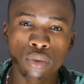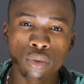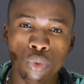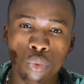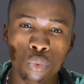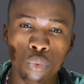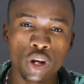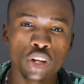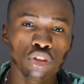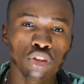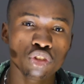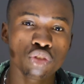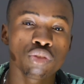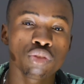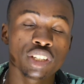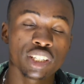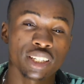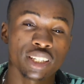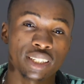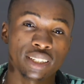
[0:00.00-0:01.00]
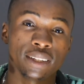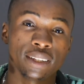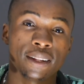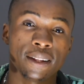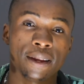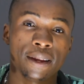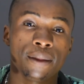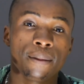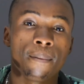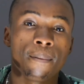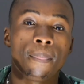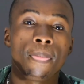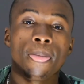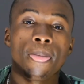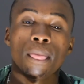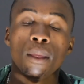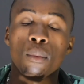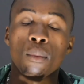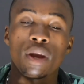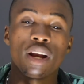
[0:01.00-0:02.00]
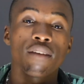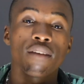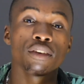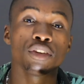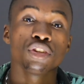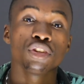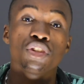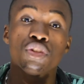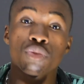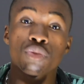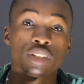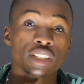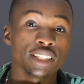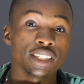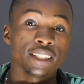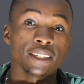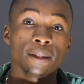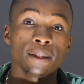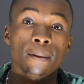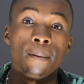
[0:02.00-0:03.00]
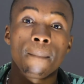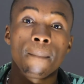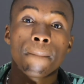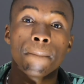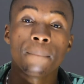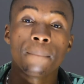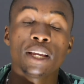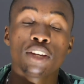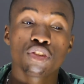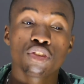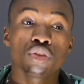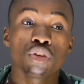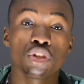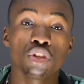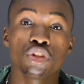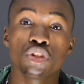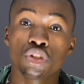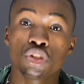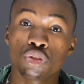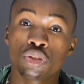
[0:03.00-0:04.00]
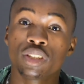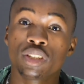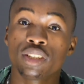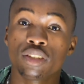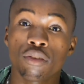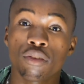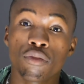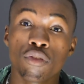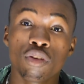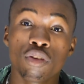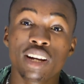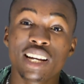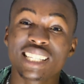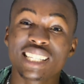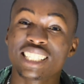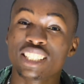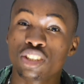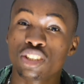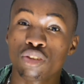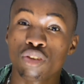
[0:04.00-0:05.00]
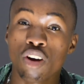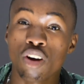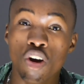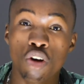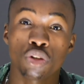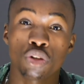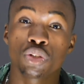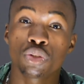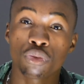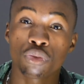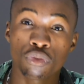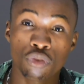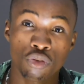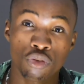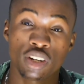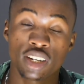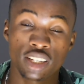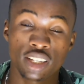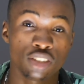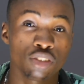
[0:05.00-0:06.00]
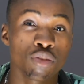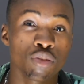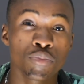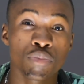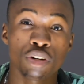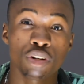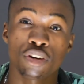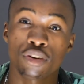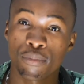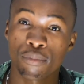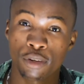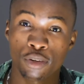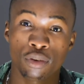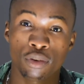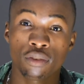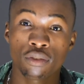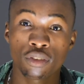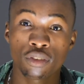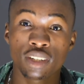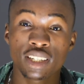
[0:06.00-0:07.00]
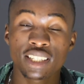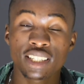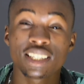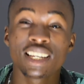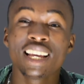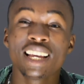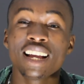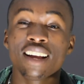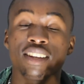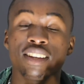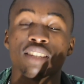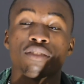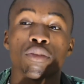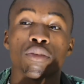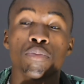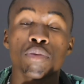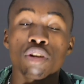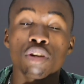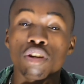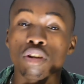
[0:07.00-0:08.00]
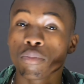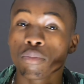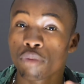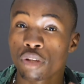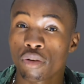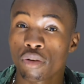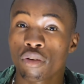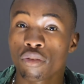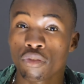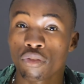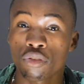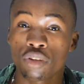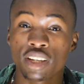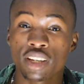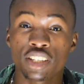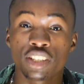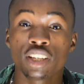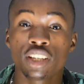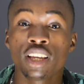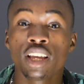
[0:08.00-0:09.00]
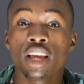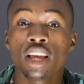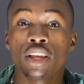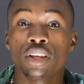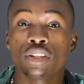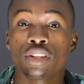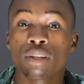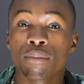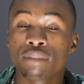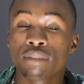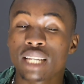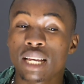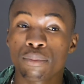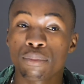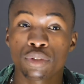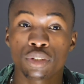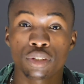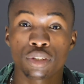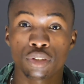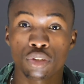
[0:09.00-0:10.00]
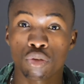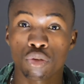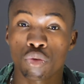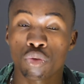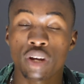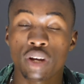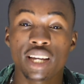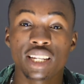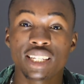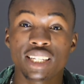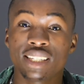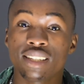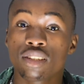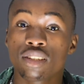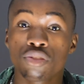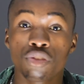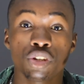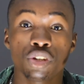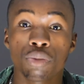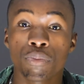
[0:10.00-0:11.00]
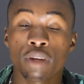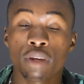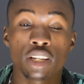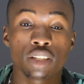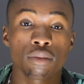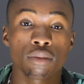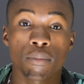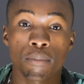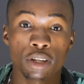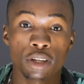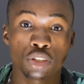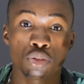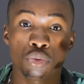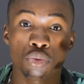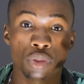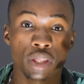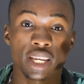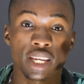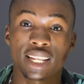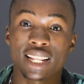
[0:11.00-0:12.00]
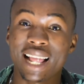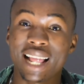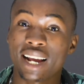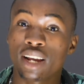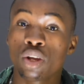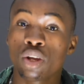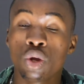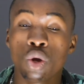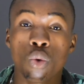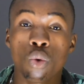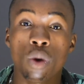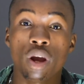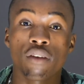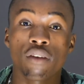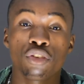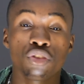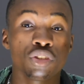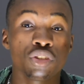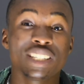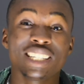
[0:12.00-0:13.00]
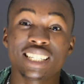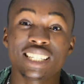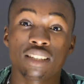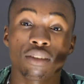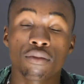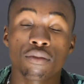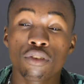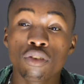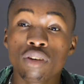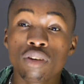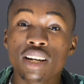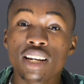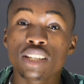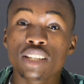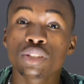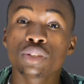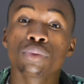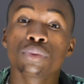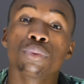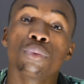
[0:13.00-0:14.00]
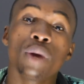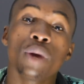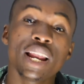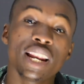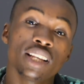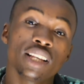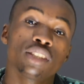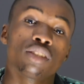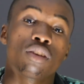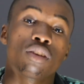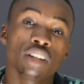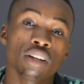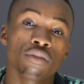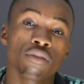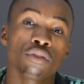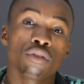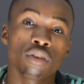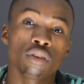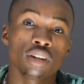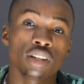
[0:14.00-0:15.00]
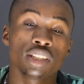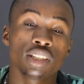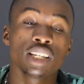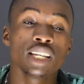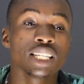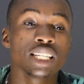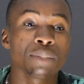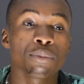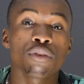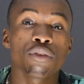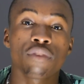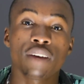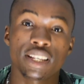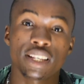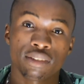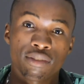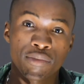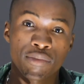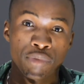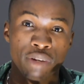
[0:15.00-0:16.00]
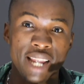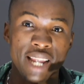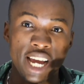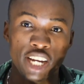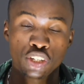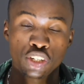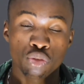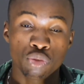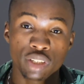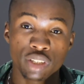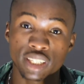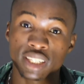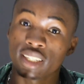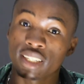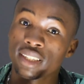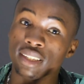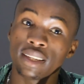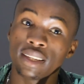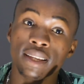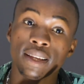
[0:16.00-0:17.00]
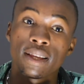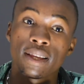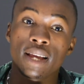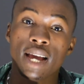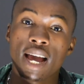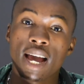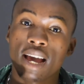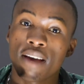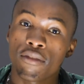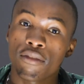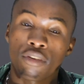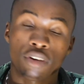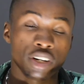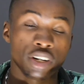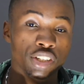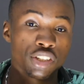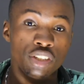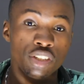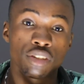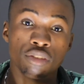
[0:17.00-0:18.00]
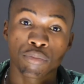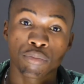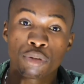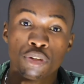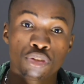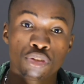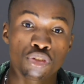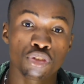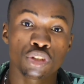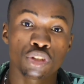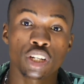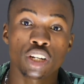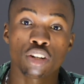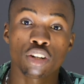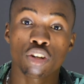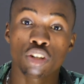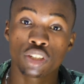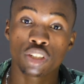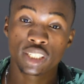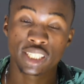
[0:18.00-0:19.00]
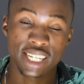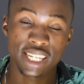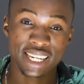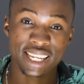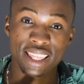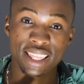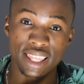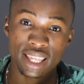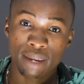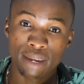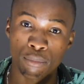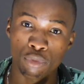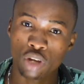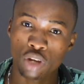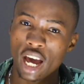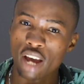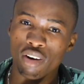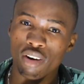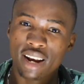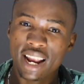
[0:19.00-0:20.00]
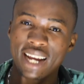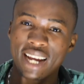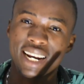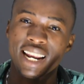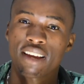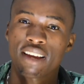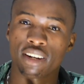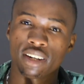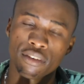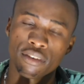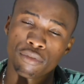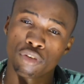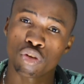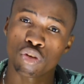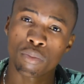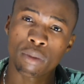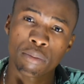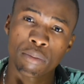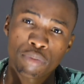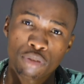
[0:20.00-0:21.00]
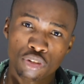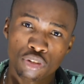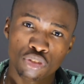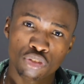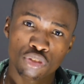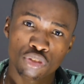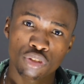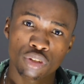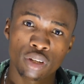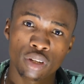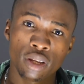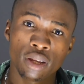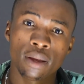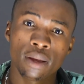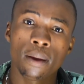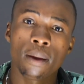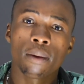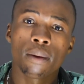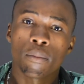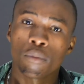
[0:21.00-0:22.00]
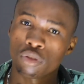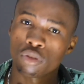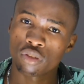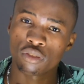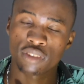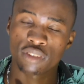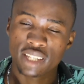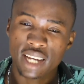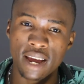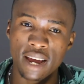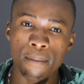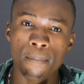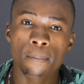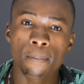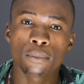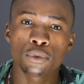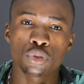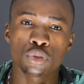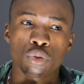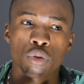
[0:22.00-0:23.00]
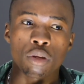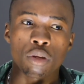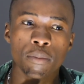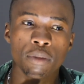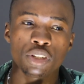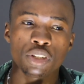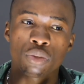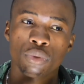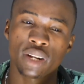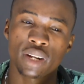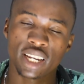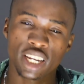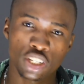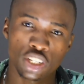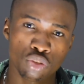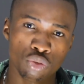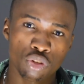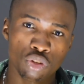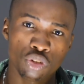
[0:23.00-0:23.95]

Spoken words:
When you're shooting, whatever you're shooting, make sure your focus is on autofocus. Don't put it on manual focus, because if you put it on manual focus, sometimes your LED screen makes you think like whatever shooting is in focus. Well, it's not in focus. Some of us we like shooting variety pictures and not checking them. I don't like reviewing my pictures most of the time. So imagine when I get to the